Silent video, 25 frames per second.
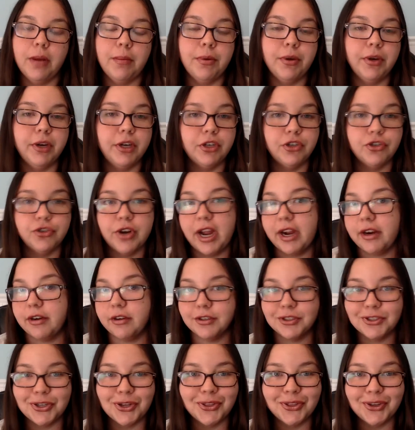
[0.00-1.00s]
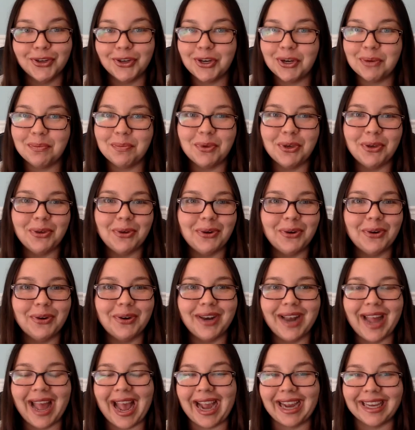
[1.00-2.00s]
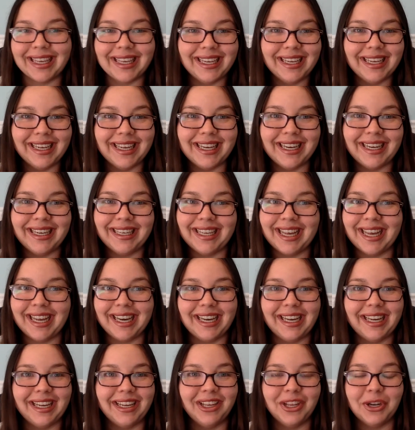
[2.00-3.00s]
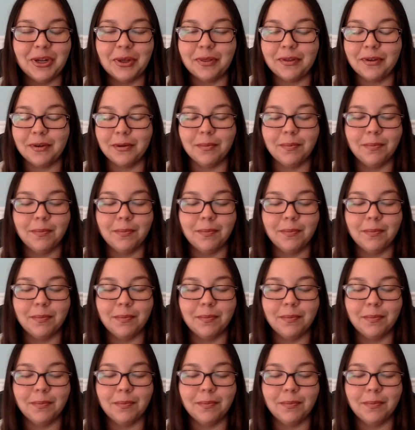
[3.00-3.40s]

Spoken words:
You're not putting trackers on their computer and hacking in and getting,